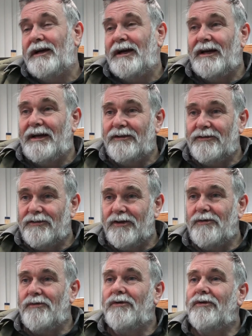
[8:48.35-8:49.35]
and
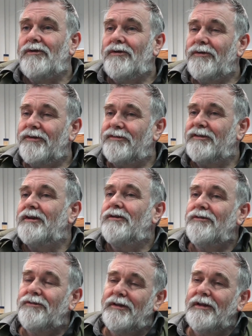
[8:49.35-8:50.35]
so all the
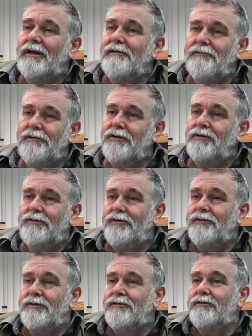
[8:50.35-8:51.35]
skills that they have learned
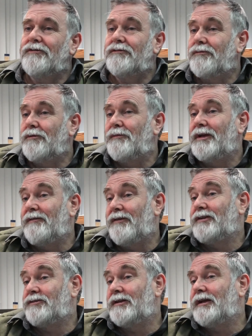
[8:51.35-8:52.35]
on the course will be
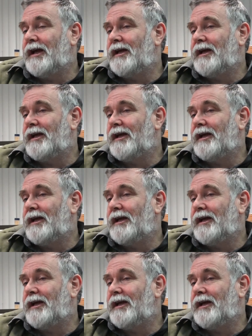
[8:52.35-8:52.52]
eventually